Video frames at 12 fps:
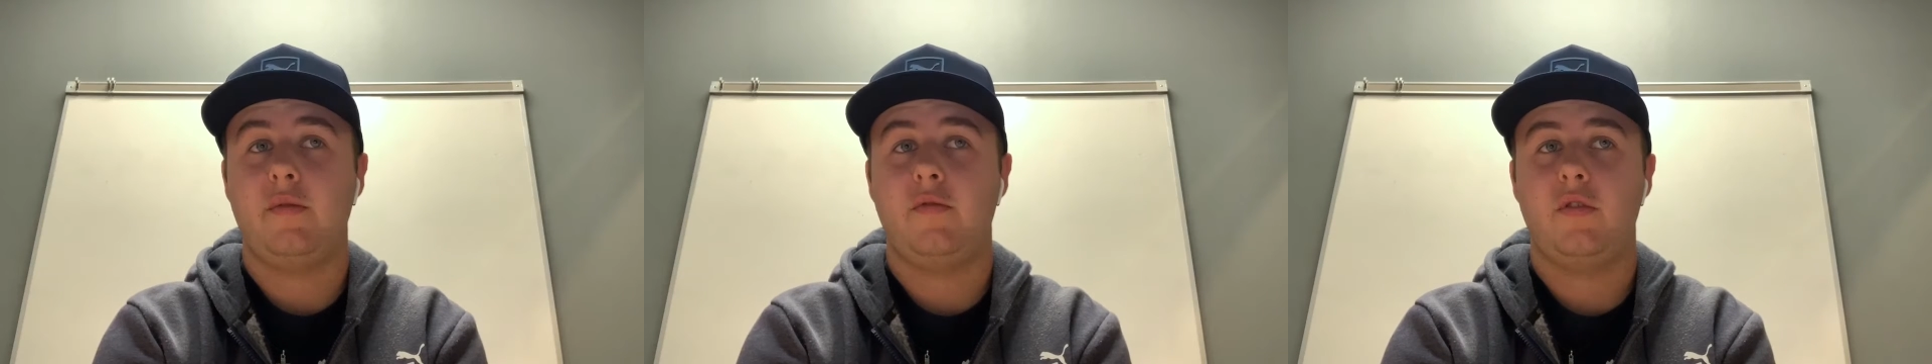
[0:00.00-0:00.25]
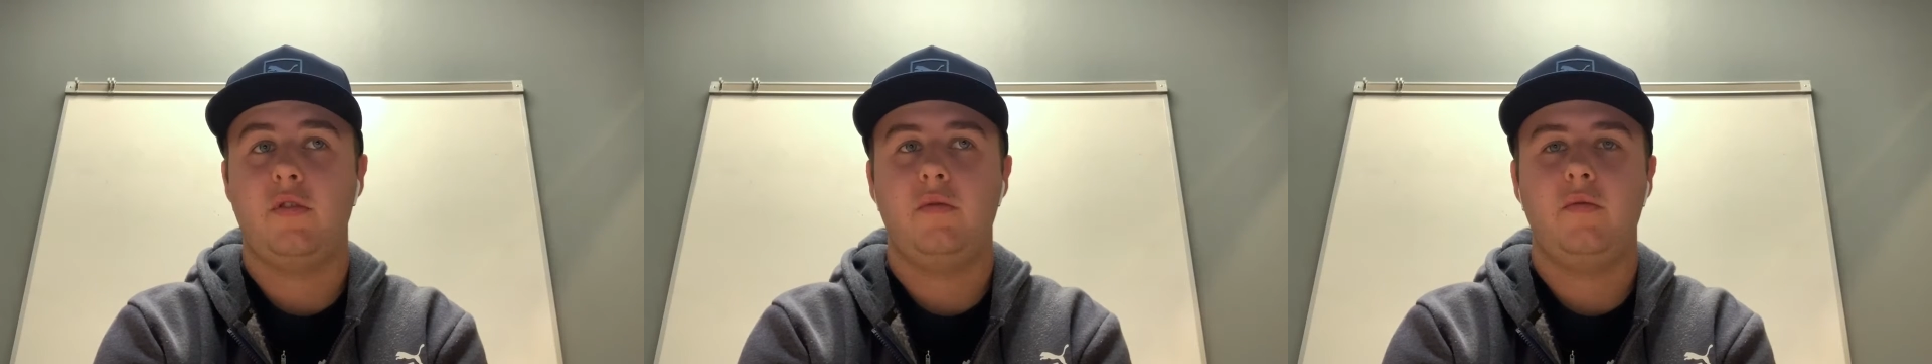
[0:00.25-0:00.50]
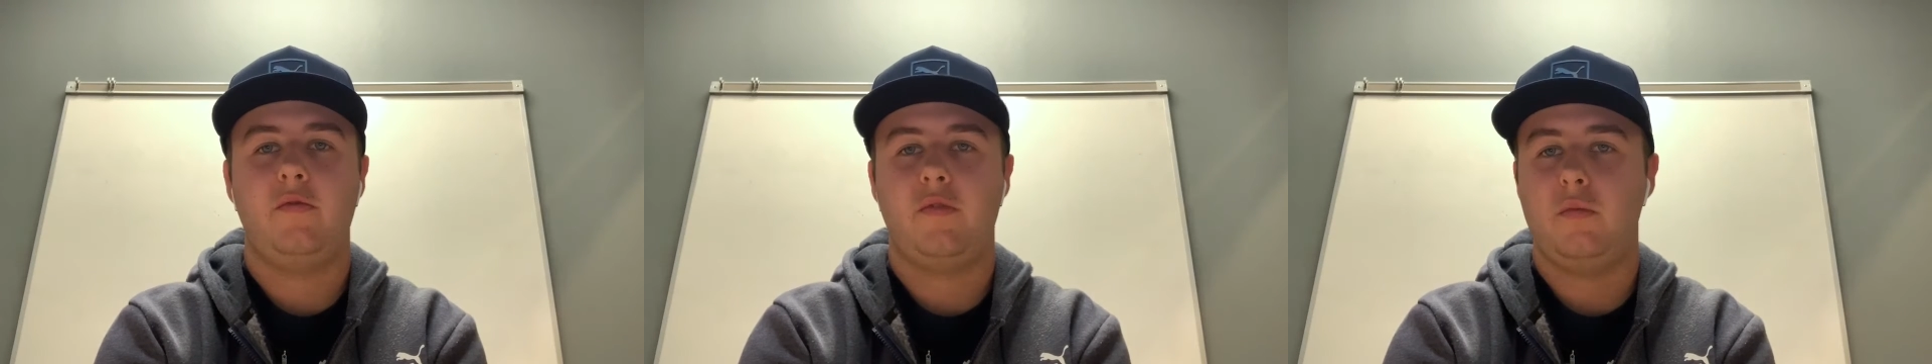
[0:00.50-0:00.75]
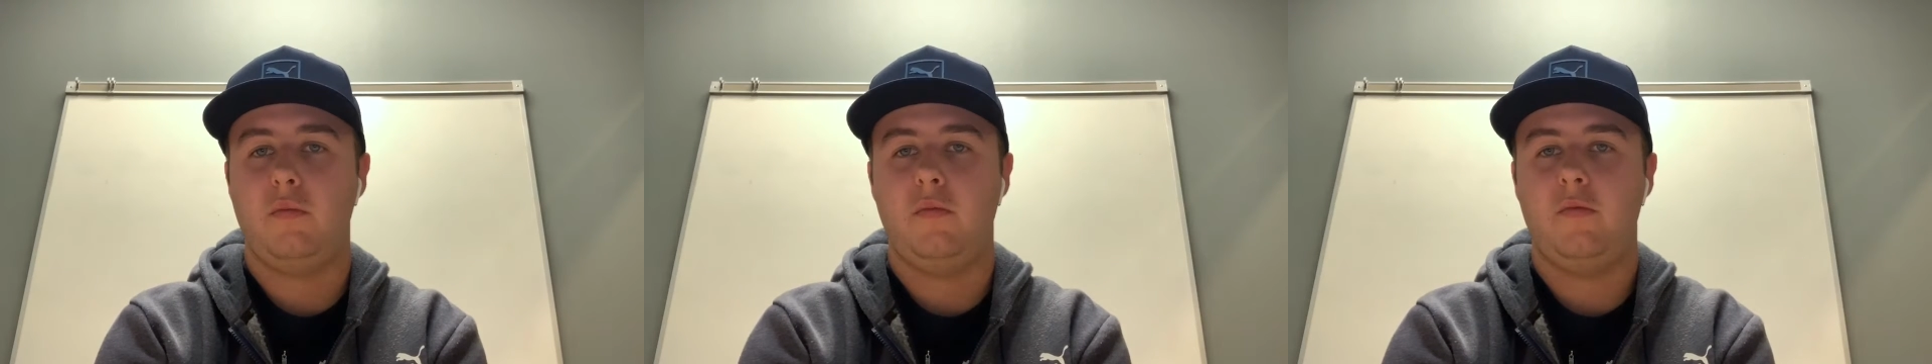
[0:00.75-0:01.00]

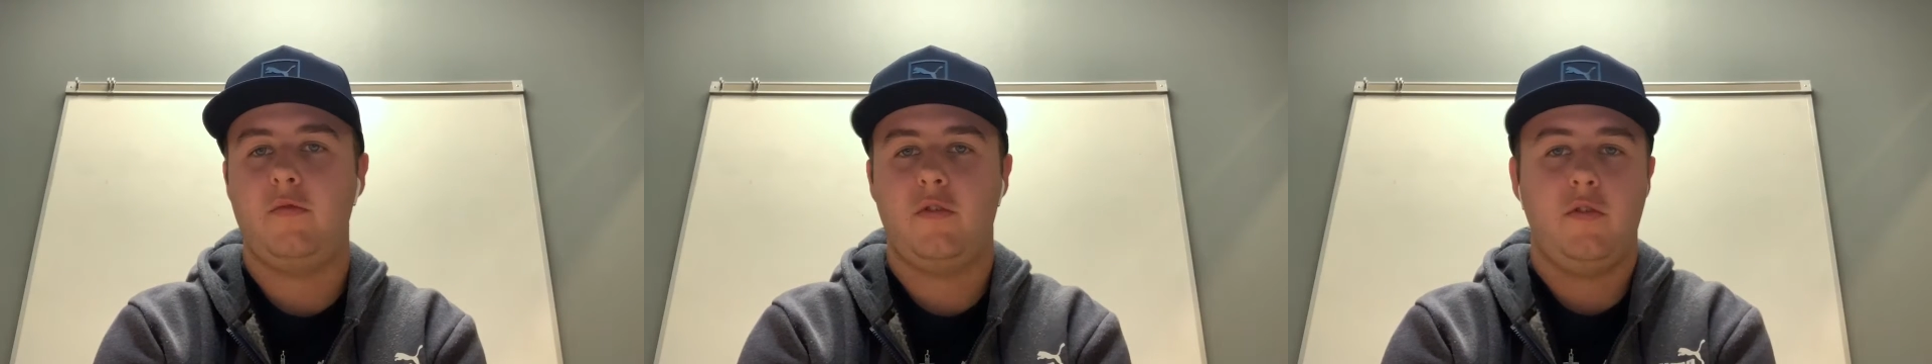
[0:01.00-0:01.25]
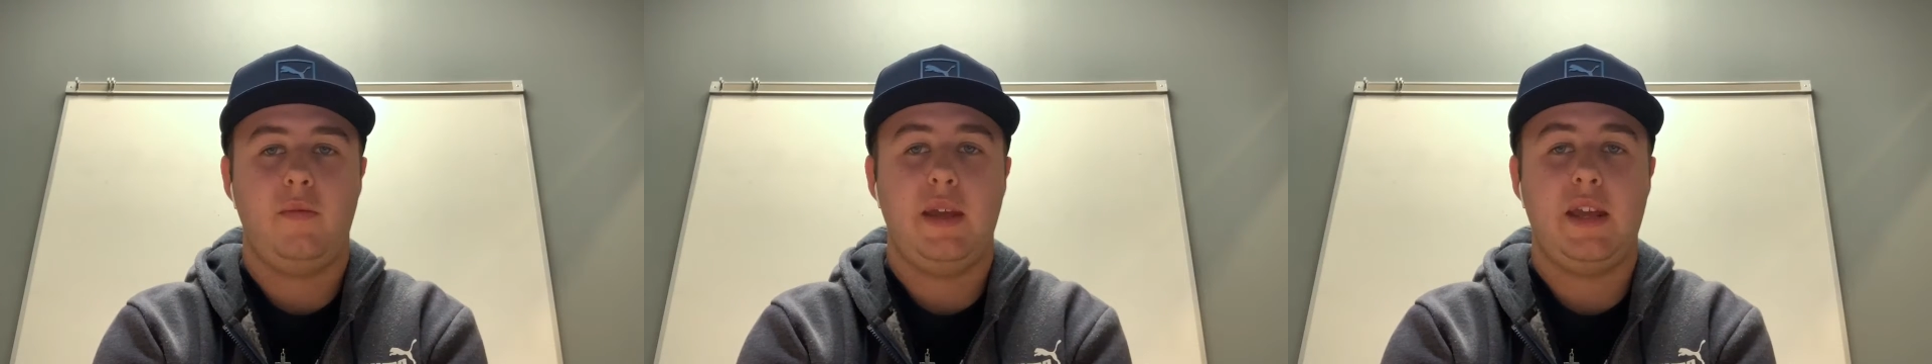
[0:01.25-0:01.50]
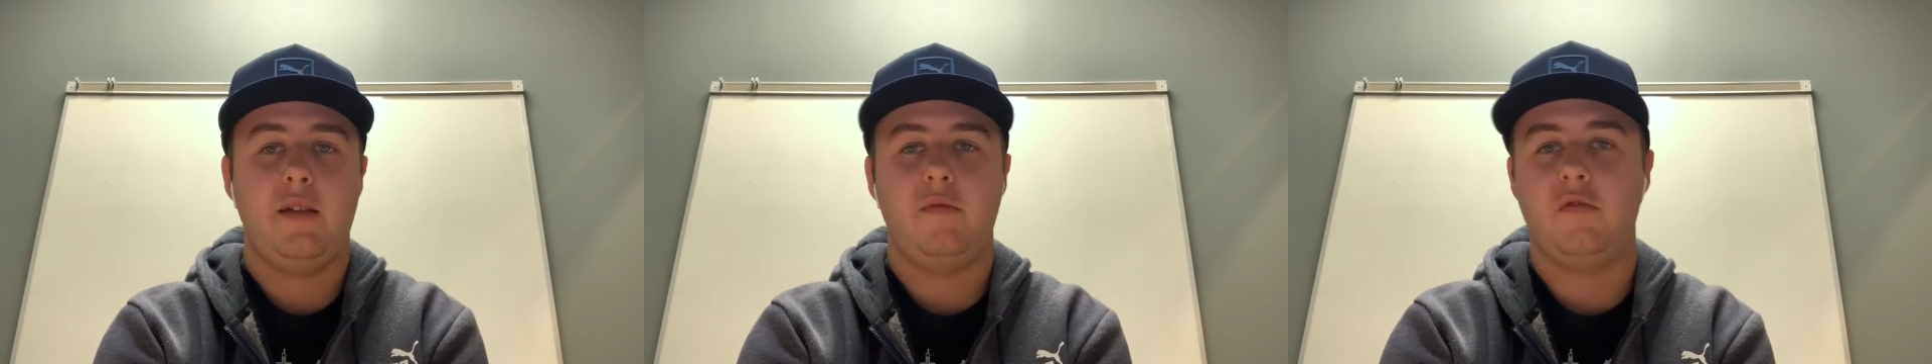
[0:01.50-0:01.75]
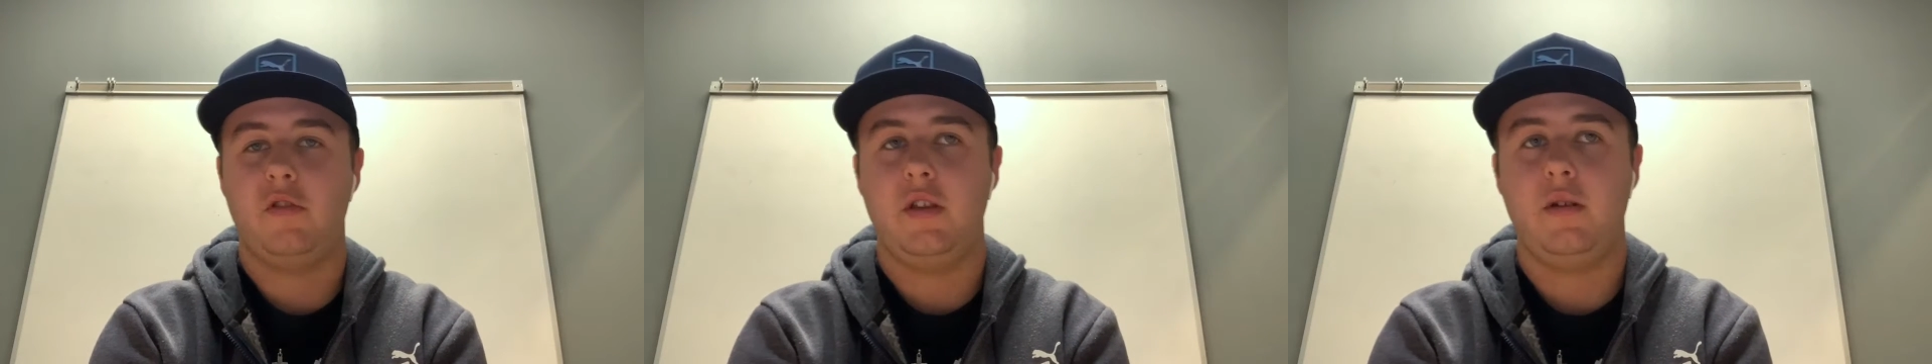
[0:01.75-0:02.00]
for me and
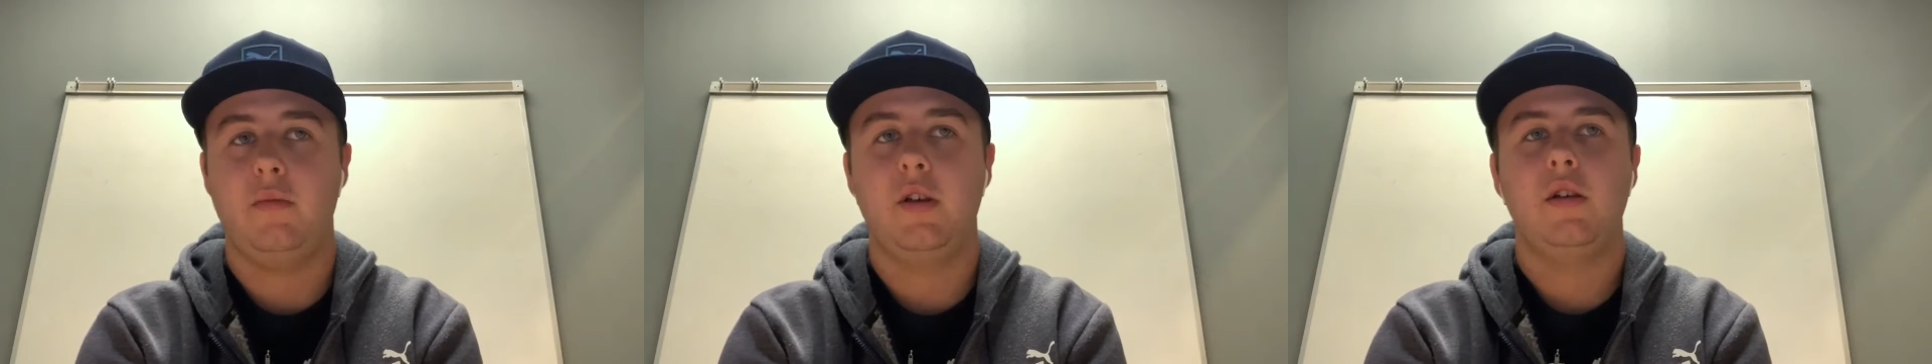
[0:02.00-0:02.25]
for them.